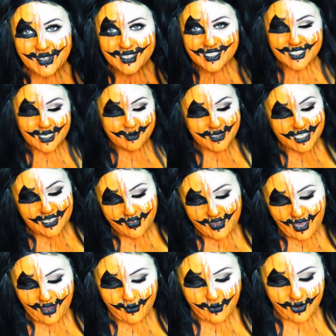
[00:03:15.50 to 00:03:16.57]
the description on
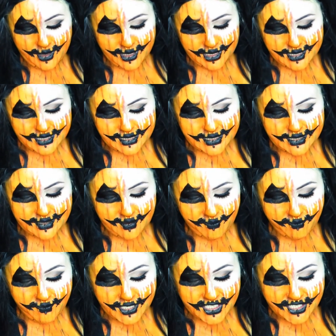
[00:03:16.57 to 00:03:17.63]
that was,
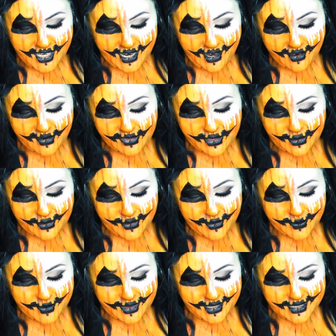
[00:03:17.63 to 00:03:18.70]
fix your hair on the
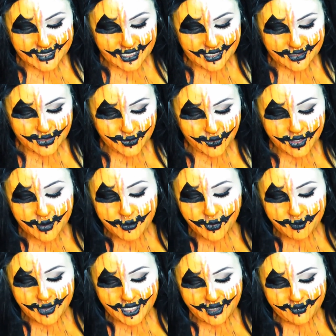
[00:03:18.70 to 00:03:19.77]
go with this adorable
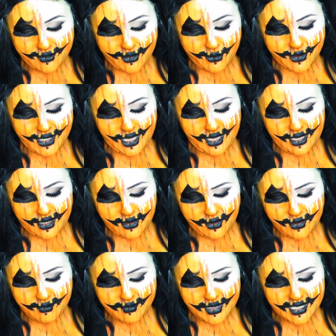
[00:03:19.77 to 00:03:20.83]
mini folding hair
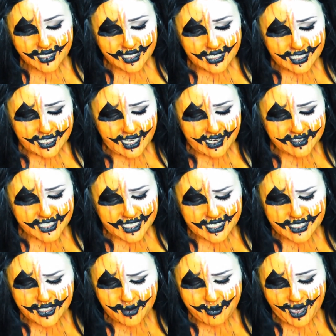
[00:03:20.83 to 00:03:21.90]
comb. Carry
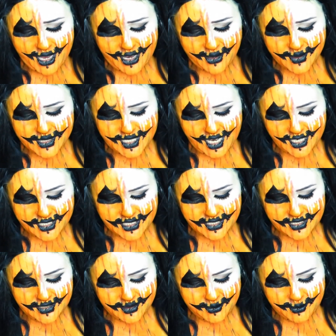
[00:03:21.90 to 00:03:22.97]
it in your bag or attach it
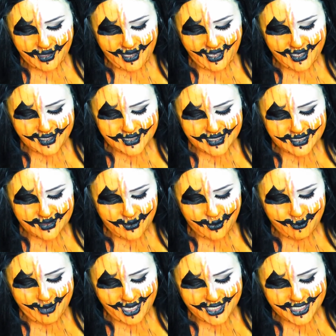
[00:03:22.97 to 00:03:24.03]
to your keys
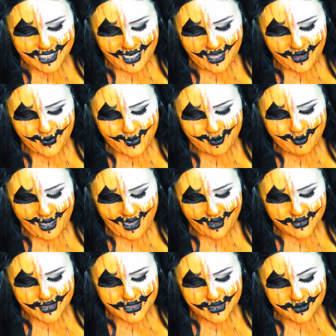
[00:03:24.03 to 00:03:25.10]
or matching Halloween
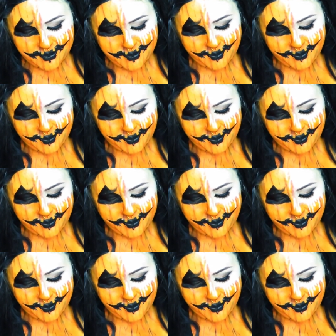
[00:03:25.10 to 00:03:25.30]
pouch.